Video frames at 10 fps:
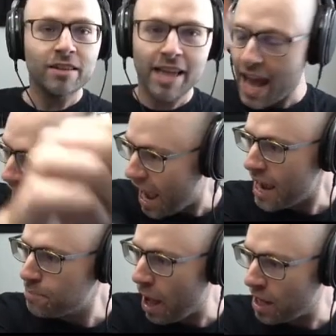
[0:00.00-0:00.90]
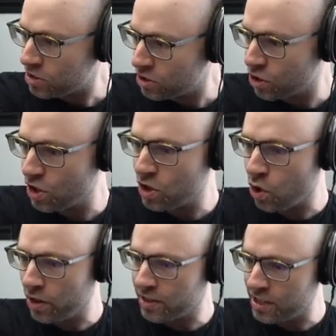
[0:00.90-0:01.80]
Then I posit to the
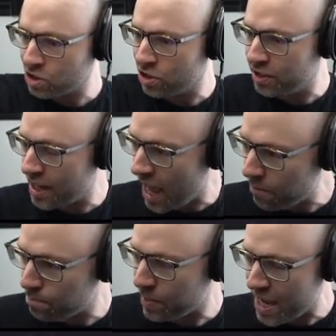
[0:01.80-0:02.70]
court this could not